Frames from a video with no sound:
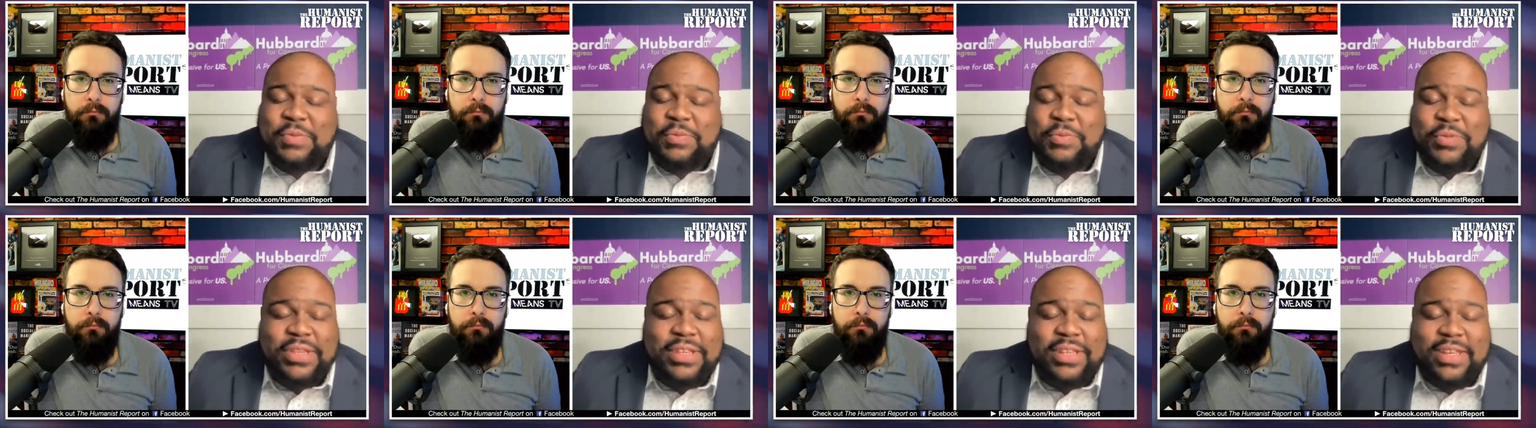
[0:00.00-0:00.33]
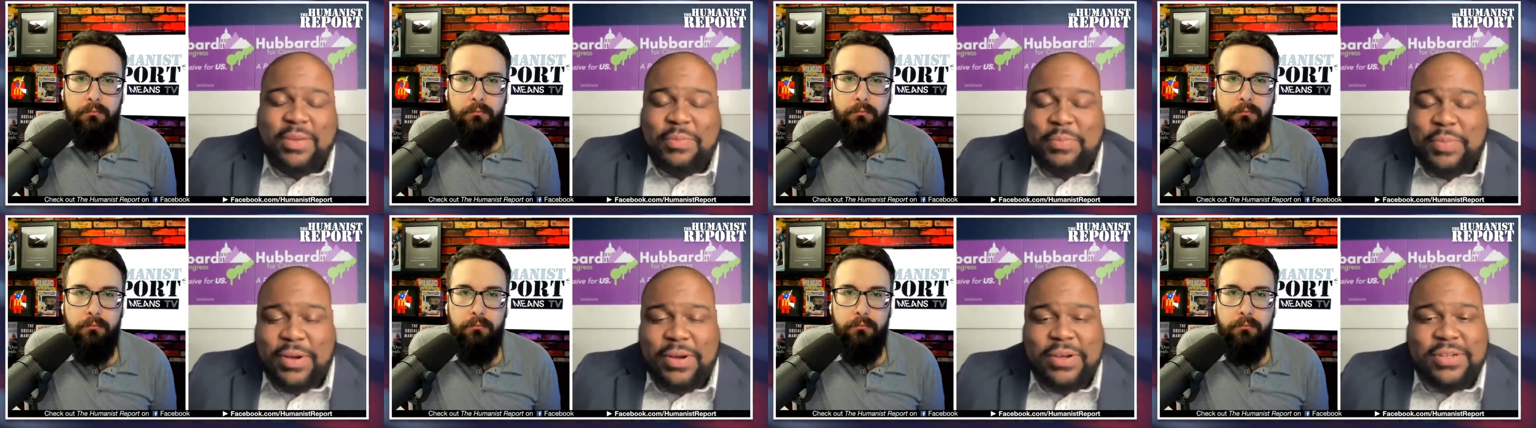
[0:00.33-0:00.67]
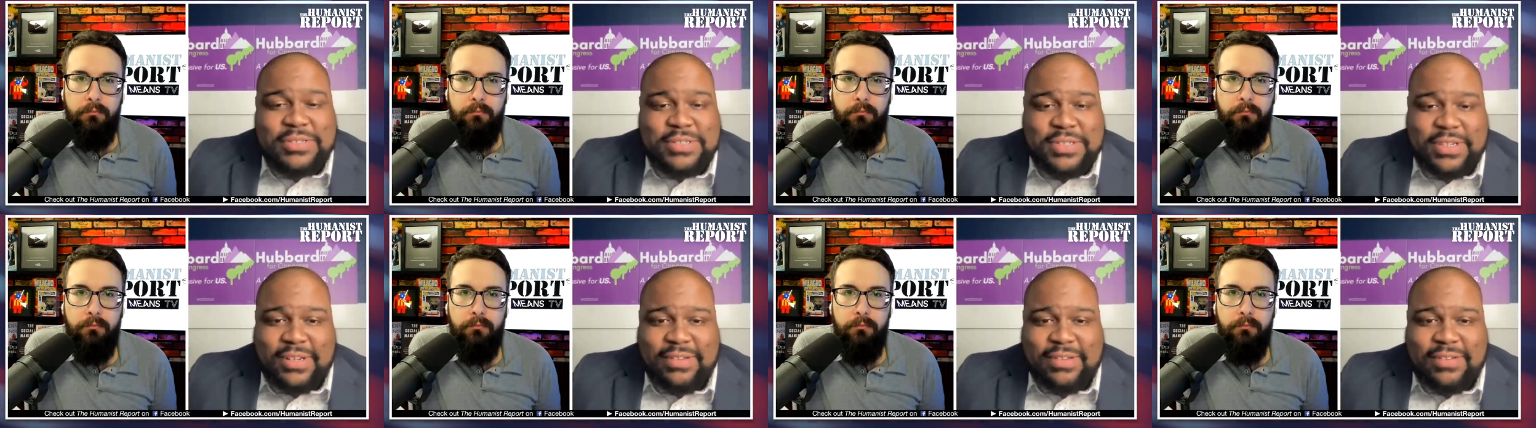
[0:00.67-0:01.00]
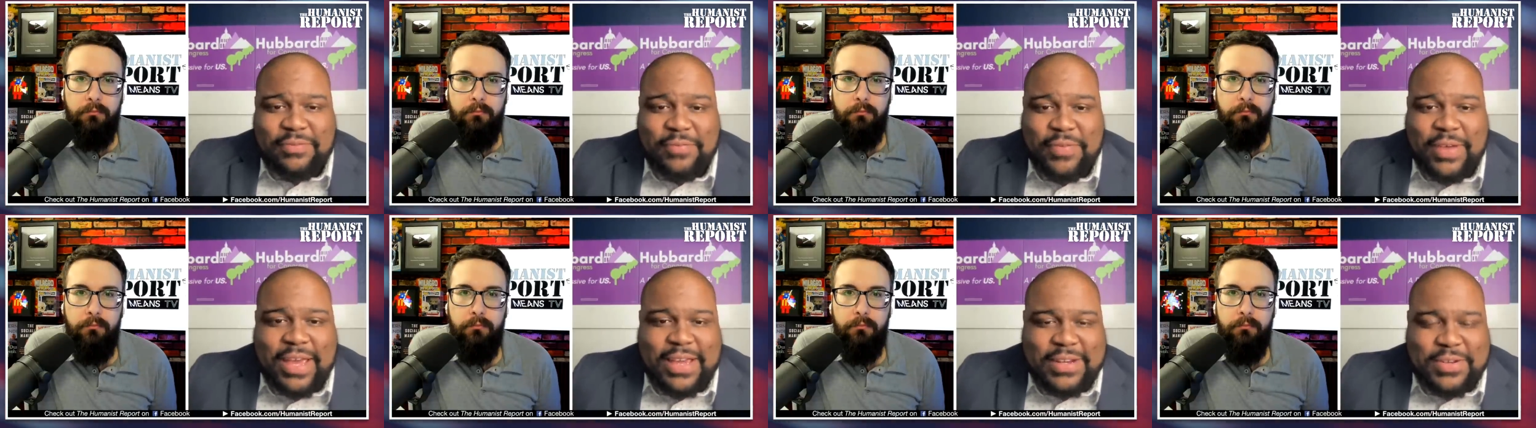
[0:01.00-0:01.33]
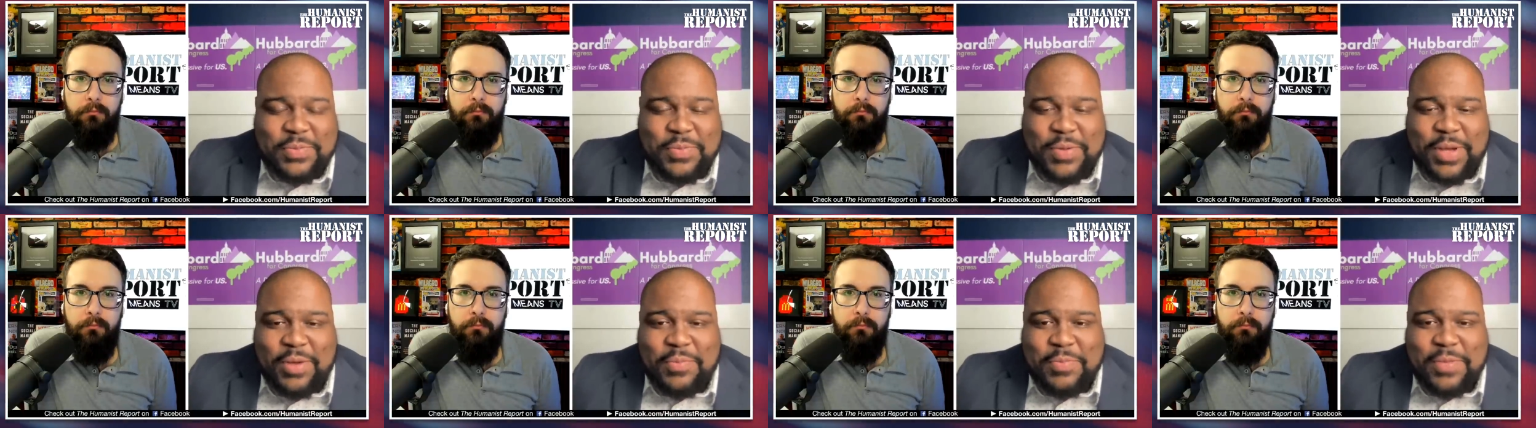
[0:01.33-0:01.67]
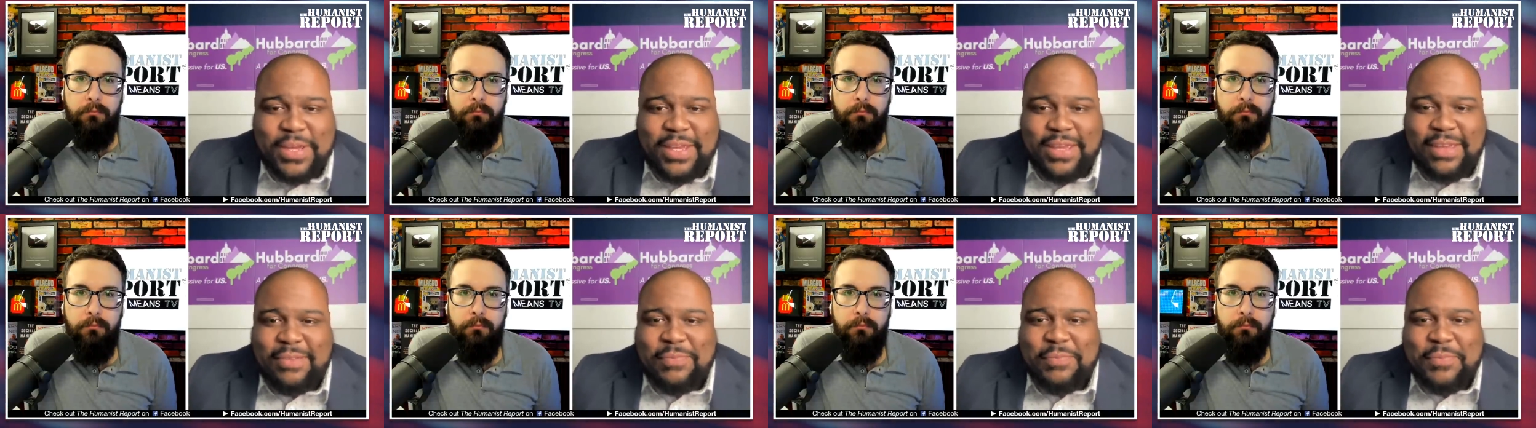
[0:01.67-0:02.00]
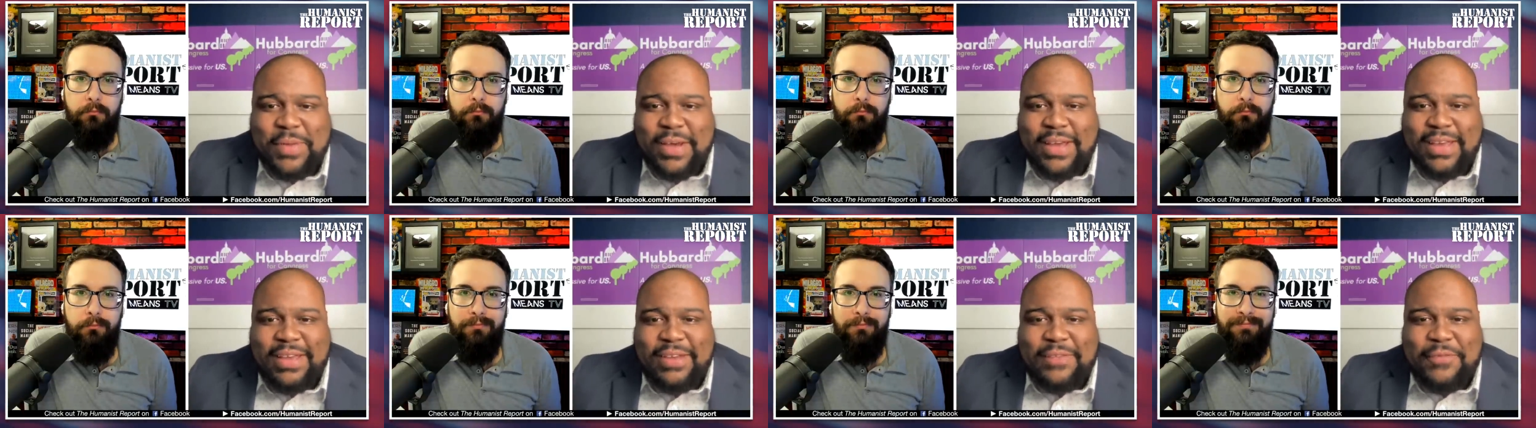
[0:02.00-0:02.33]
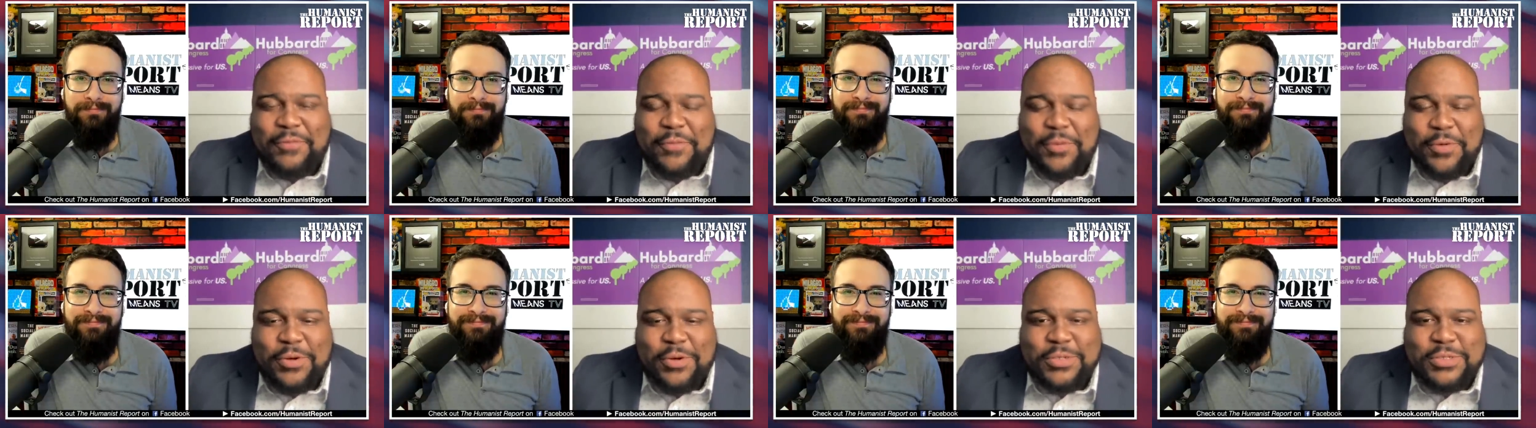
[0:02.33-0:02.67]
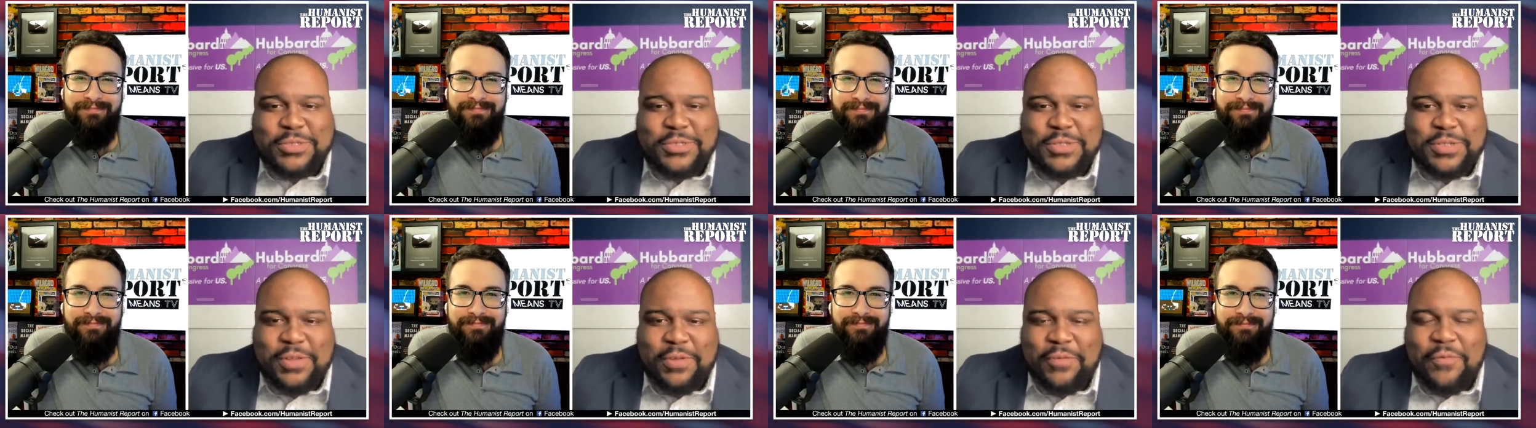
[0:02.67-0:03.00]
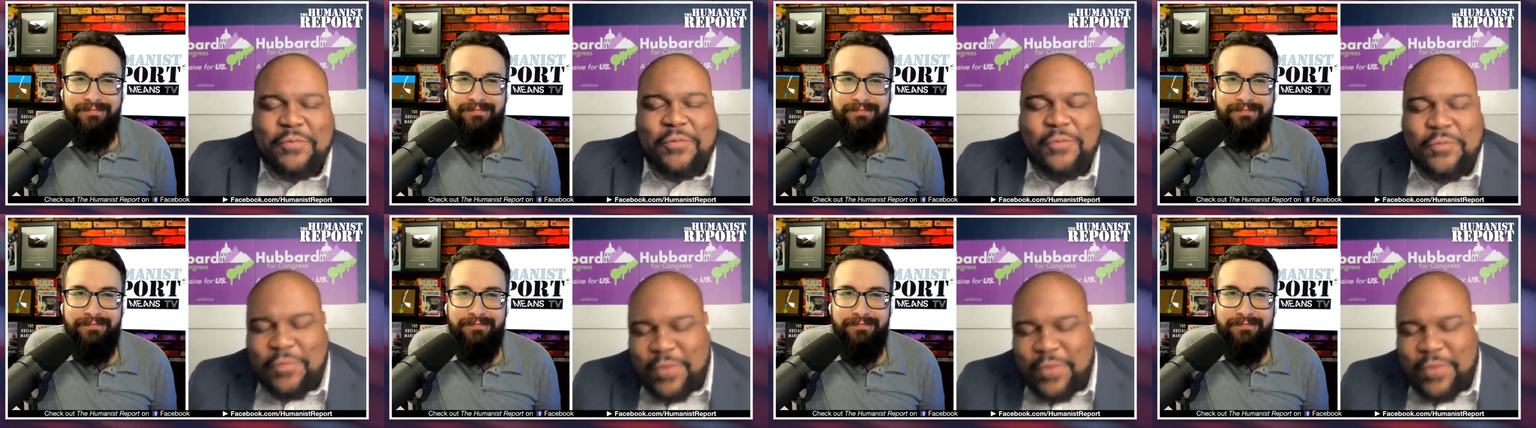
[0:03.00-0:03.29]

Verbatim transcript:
Speaker 1: really embarrassing fact about me, the